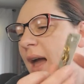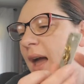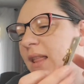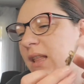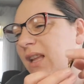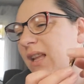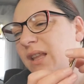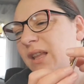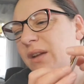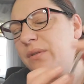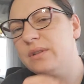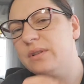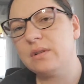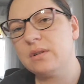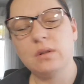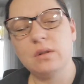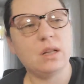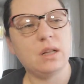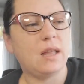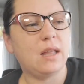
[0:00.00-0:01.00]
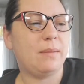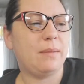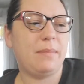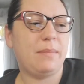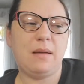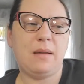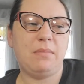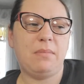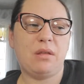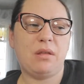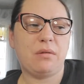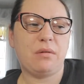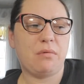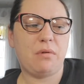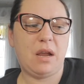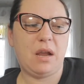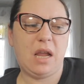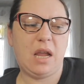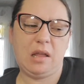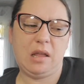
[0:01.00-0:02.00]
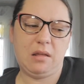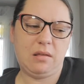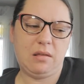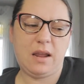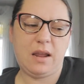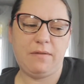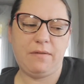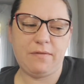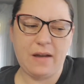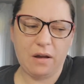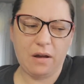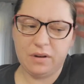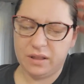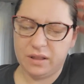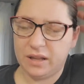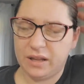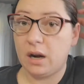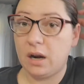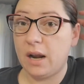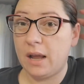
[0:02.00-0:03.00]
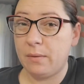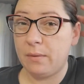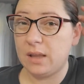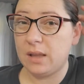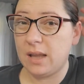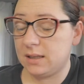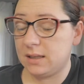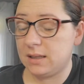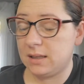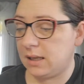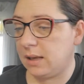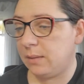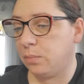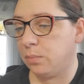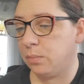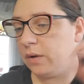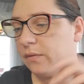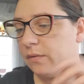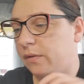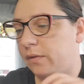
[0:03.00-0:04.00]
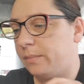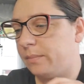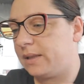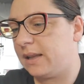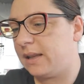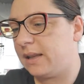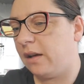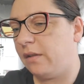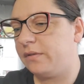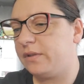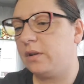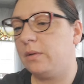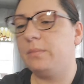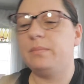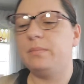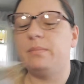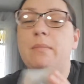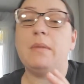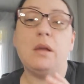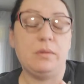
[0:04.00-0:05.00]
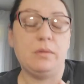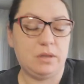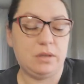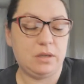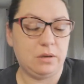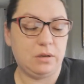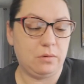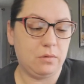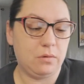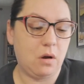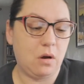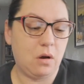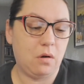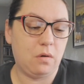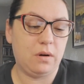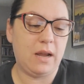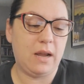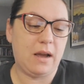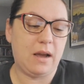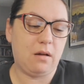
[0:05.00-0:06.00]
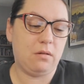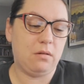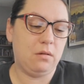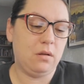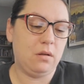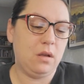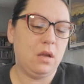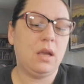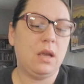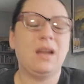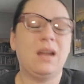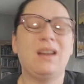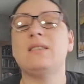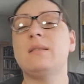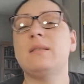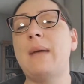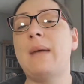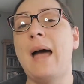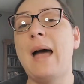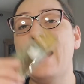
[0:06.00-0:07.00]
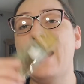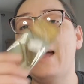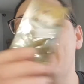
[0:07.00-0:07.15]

think there was only like maybe three that I found in there, and I would like to keep one for myself, so maybe two. Oh, now here's some eye